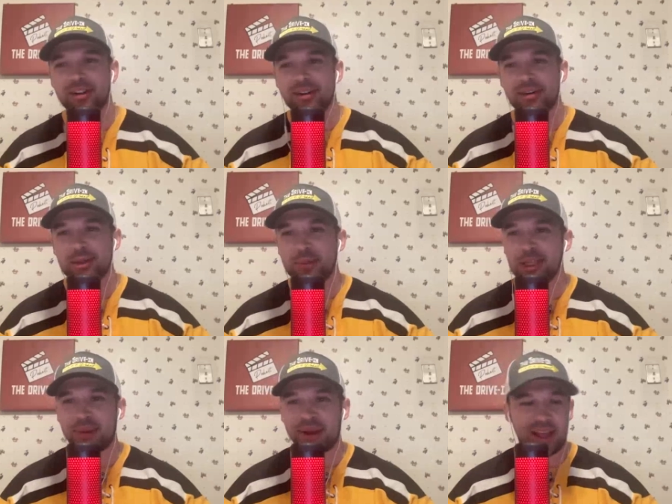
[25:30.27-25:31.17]
It was pretty
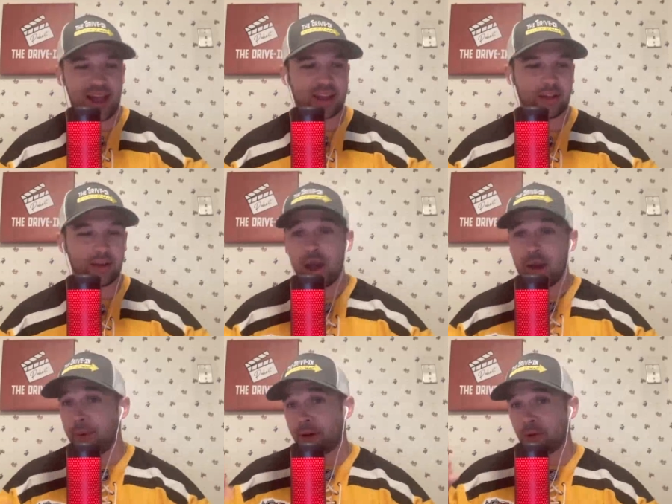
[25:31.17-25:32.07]
spectacular.
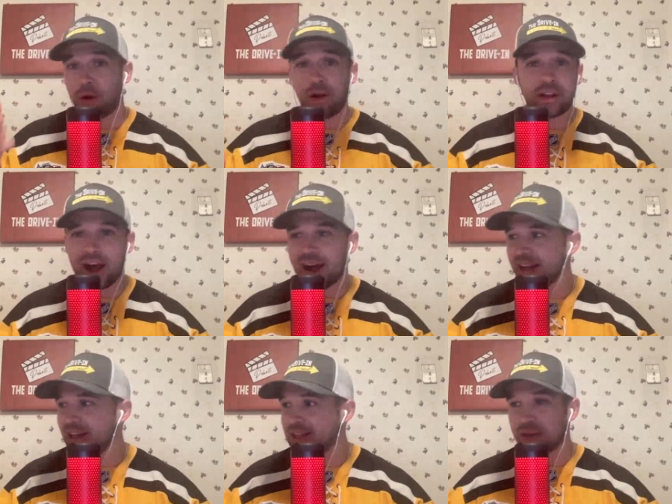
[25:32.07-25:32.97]
But Walton
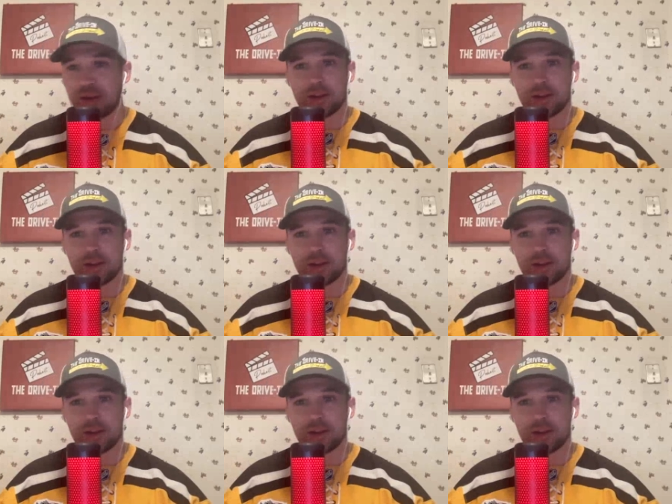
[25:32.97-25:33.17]
Goggins,